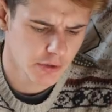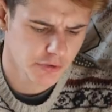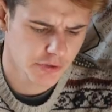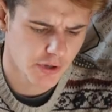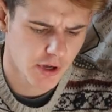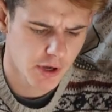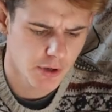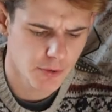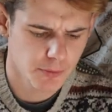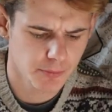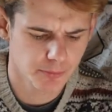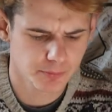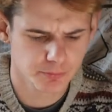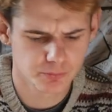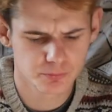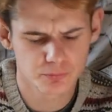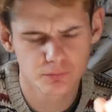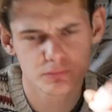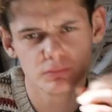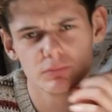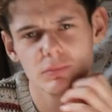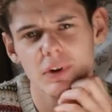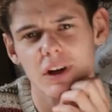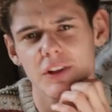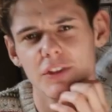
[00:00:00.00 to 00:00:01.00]
So
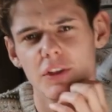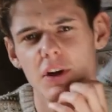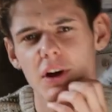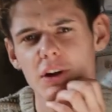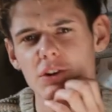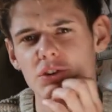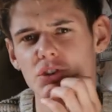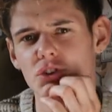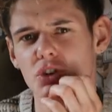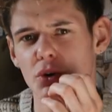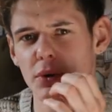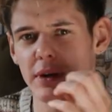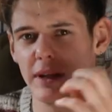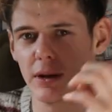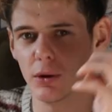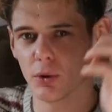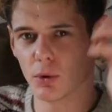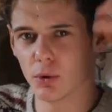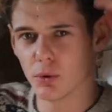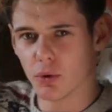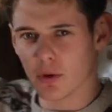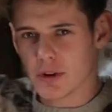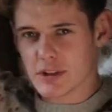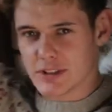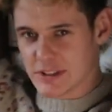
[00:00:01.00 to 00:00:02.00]
I thought I'd just do a
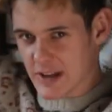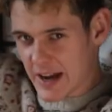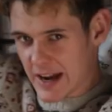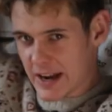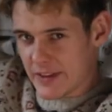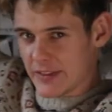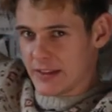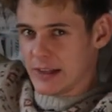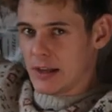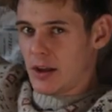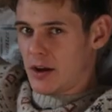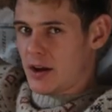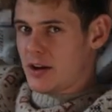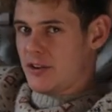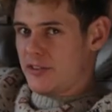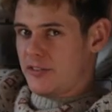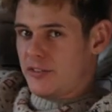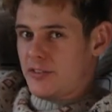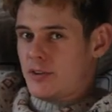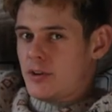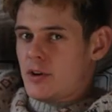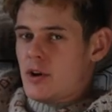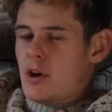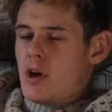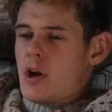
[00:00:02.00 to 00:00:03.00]
little day in the life.
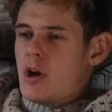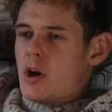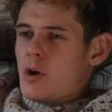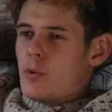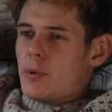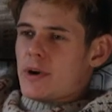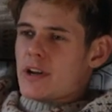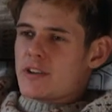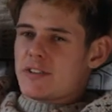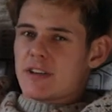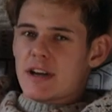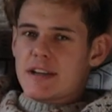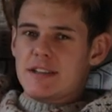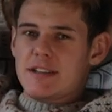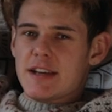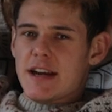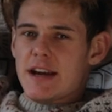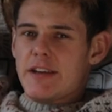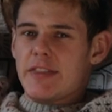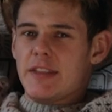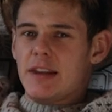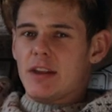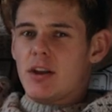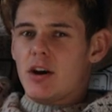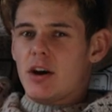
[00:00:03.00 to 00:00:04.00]
When I say
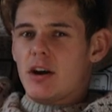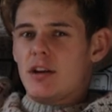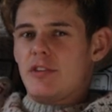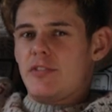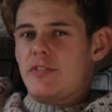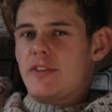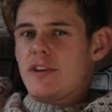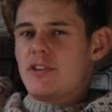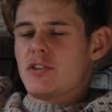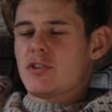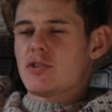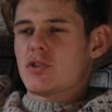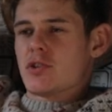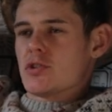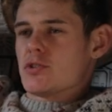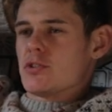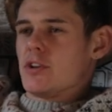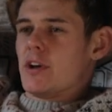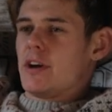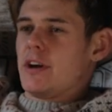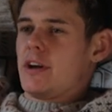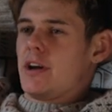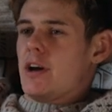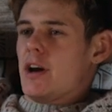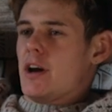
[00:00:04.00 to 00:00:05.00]
day in the life, this is just
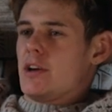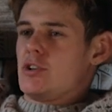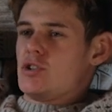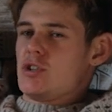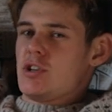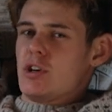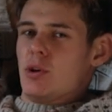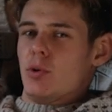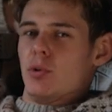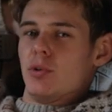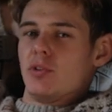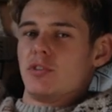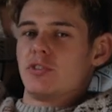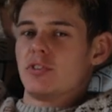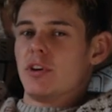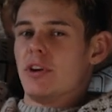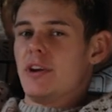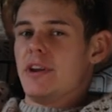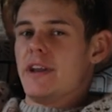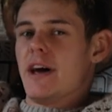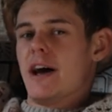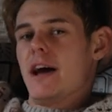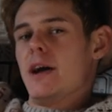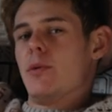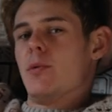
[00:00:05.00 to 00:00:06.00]
like a chilled
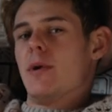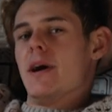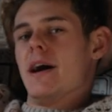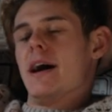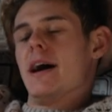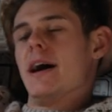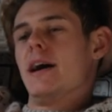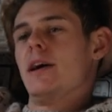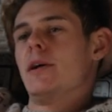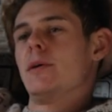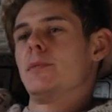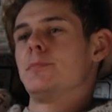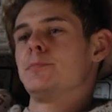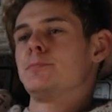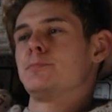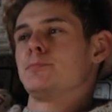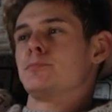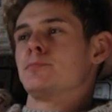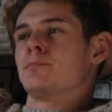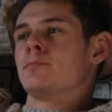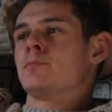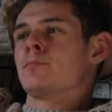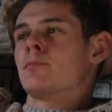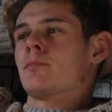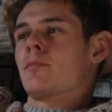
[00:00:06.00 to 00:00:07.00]
Sunday where
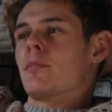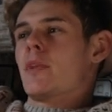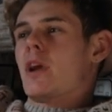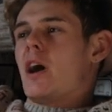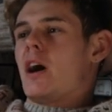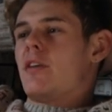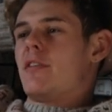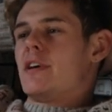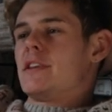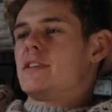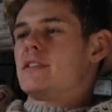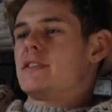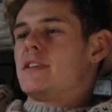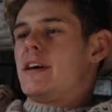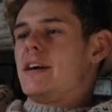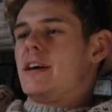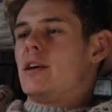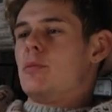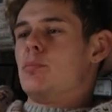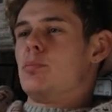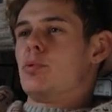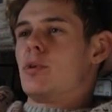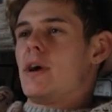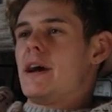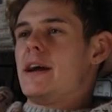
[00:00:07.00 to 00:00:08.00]
I've had to
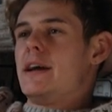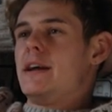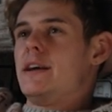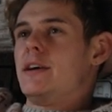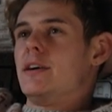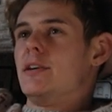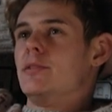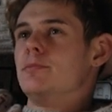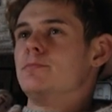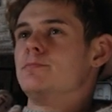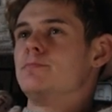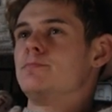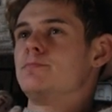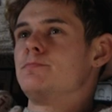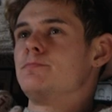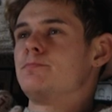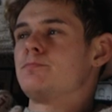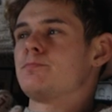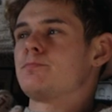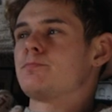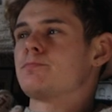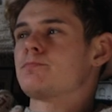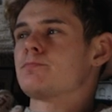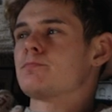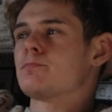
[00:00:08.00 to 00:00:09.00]
take a break and
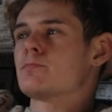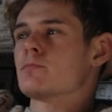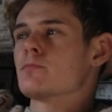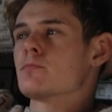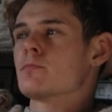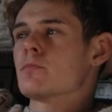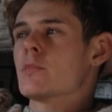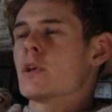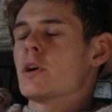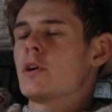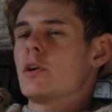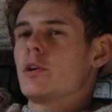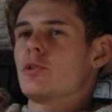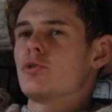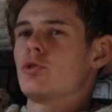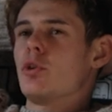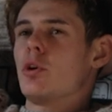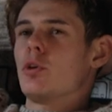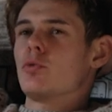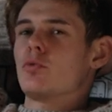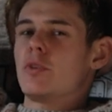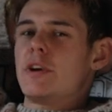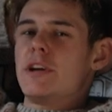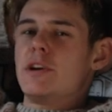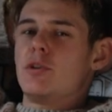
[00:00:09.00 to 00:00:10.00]

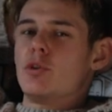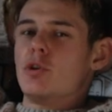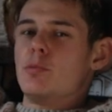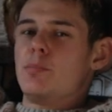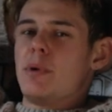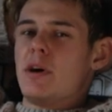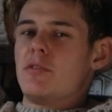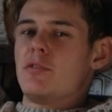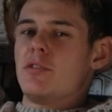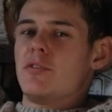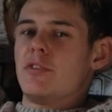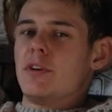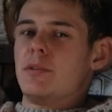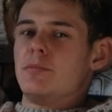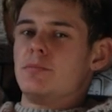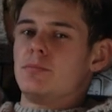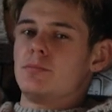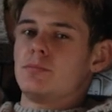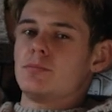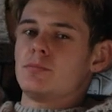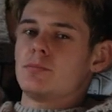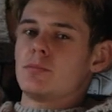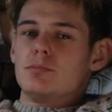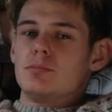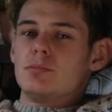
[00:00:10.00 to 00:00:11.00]
sort of regroup everything,
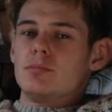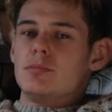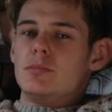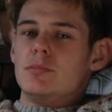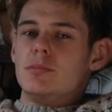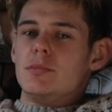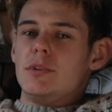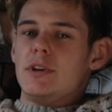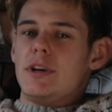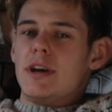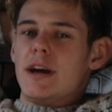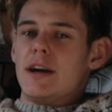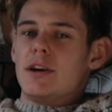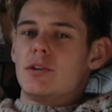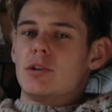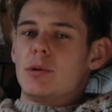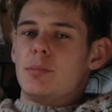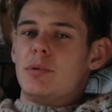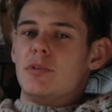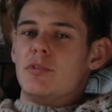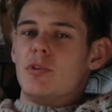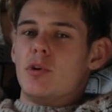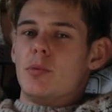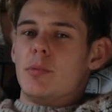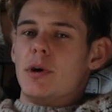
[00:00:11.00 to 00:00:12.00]
get a
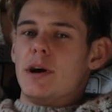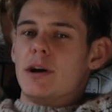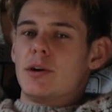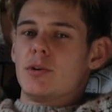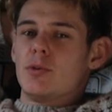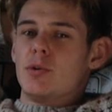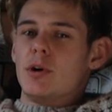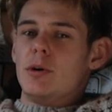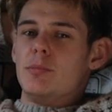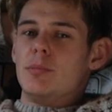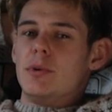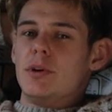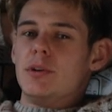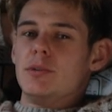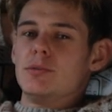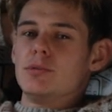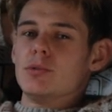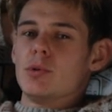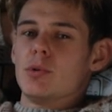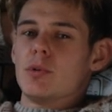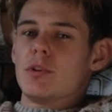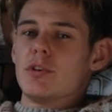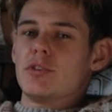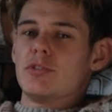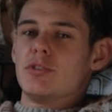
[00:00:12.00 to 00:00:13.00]
grip of all my equipment,
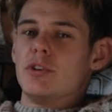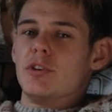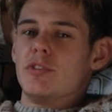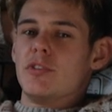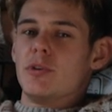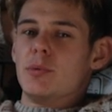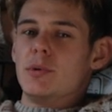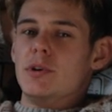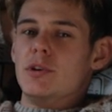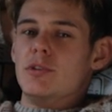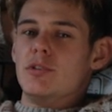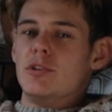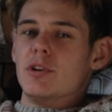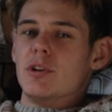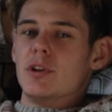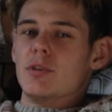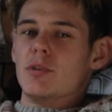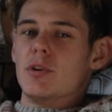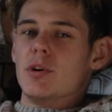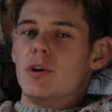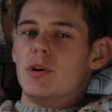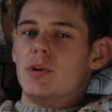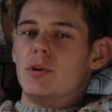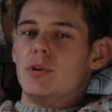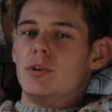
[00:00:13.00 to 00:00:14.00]
all the stuff that we're using on the
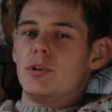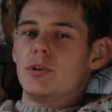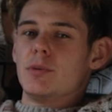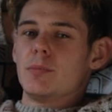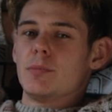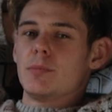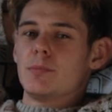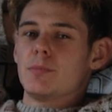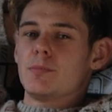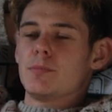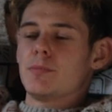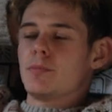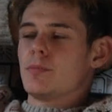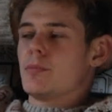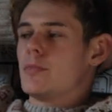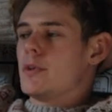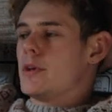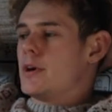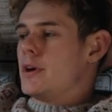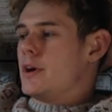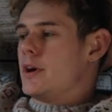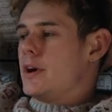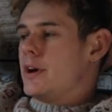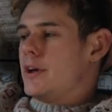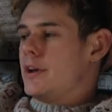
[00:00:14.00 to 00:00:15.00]
road,
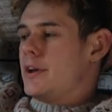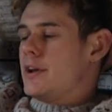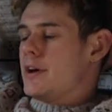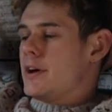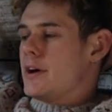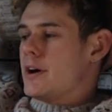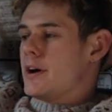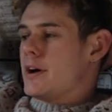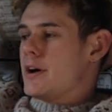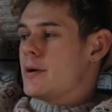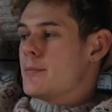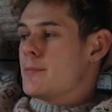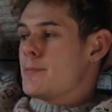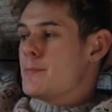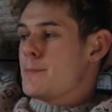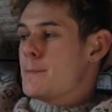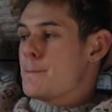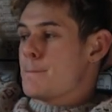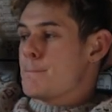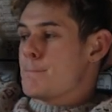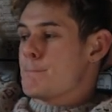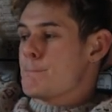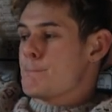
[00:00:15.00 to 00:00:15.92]
and um,